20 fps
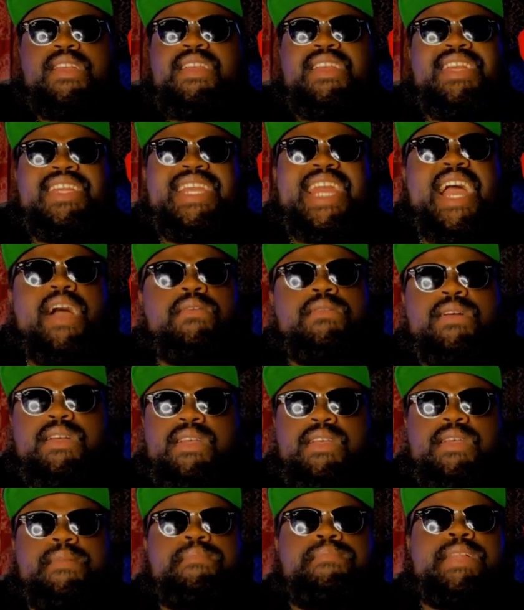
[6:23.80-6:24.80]
Now,
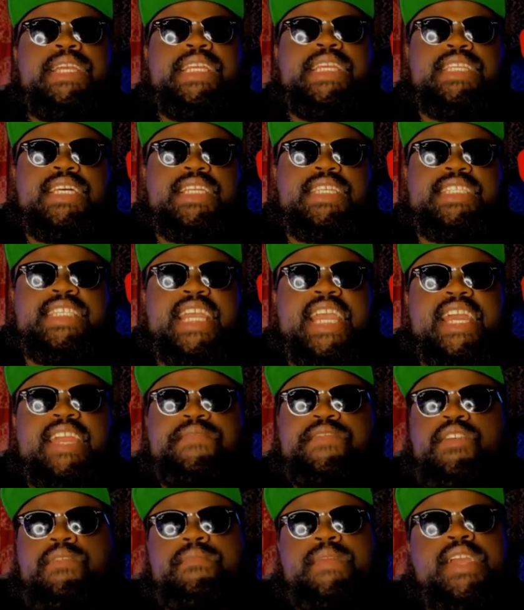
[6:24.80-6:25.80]
please understand if
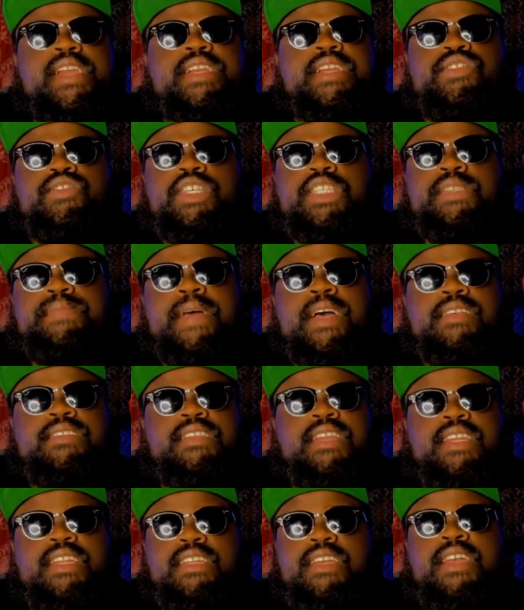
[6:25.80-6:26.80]
you're married to a spouse
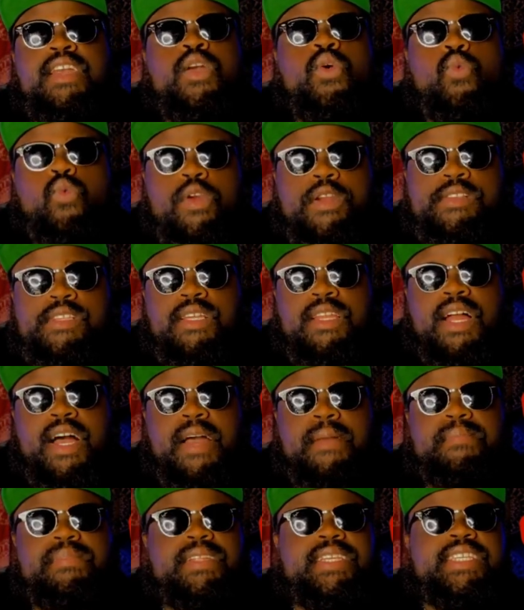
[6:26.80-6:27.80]
that works a
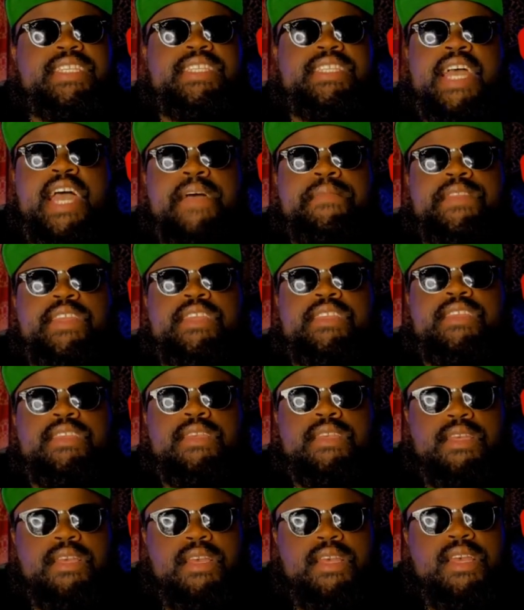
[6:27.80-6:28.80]
lot, please have this
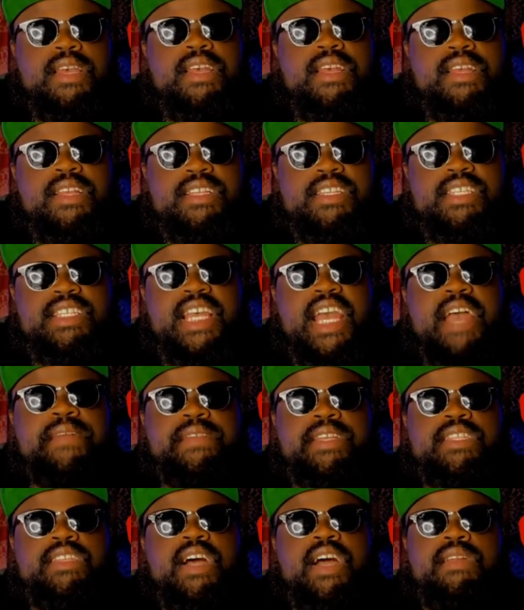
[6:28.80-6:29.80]
just have
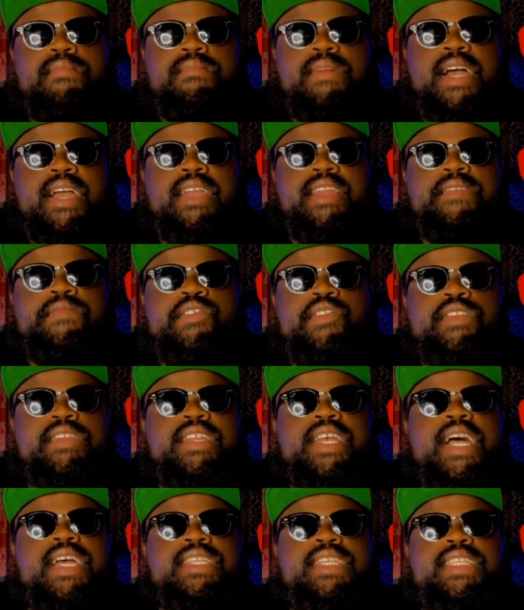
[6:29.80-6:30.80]
this thought in mind. If you
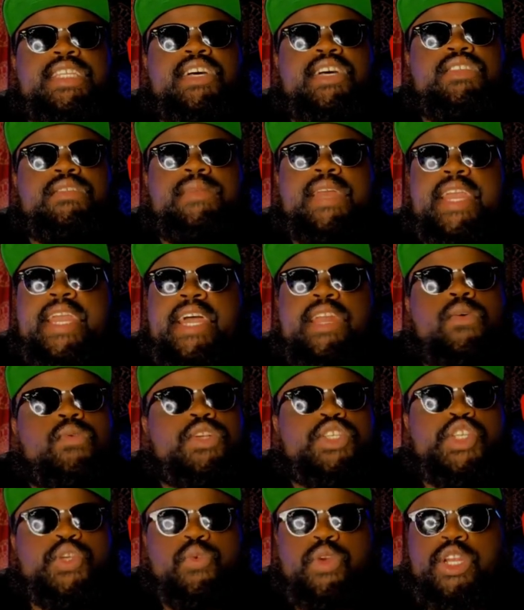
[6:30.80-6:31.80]
decide to tell them, hey, I don't
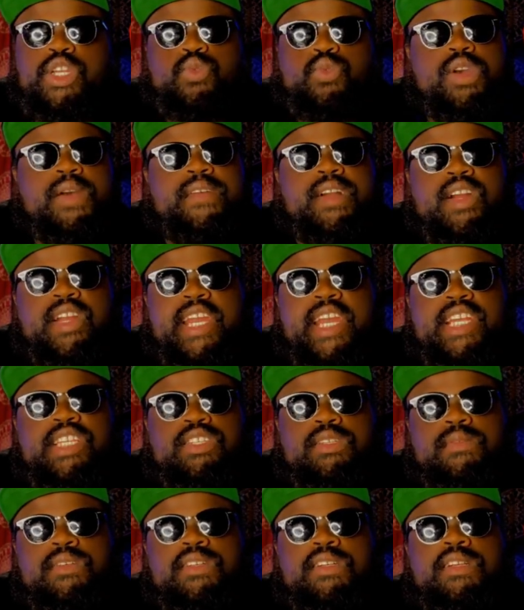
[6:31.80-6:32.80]
want you working 12 hour days
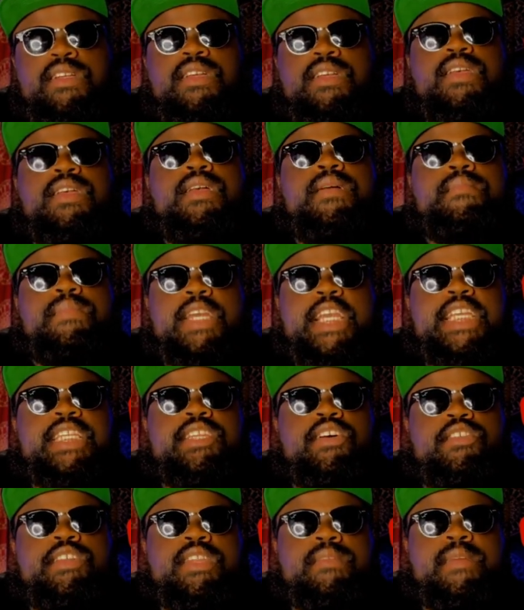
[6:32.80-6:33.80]
no more, please
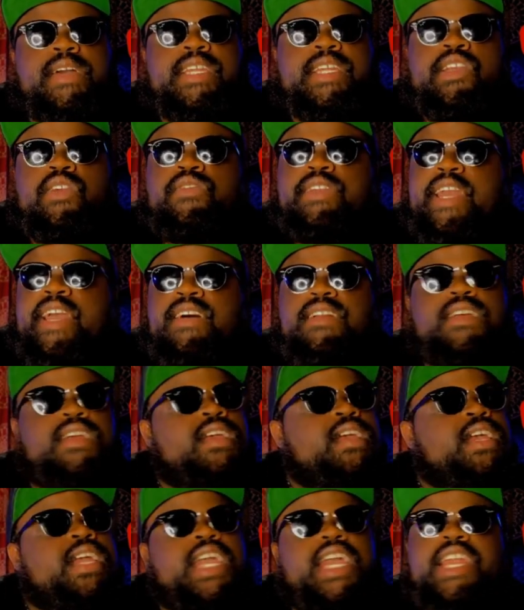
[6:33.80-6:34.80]
know that the money's go down
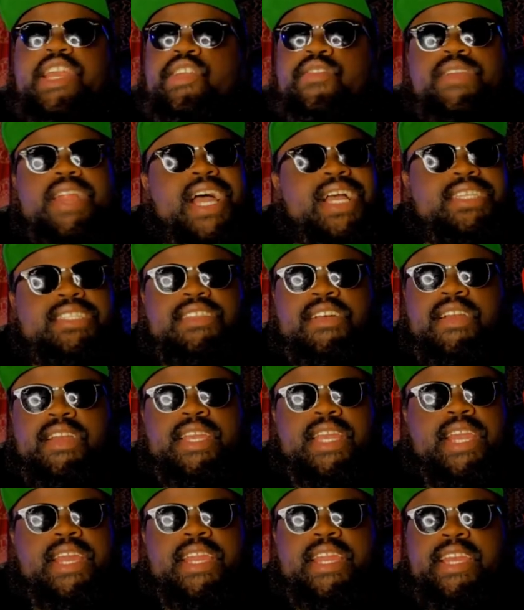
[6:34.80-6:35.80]
and do not start
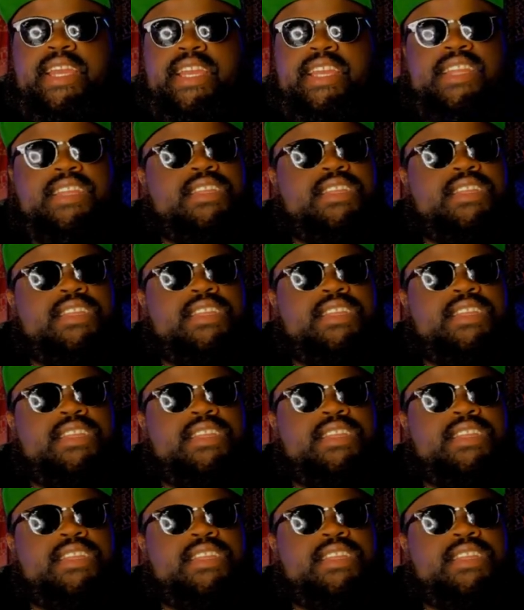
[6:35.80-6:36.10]
getting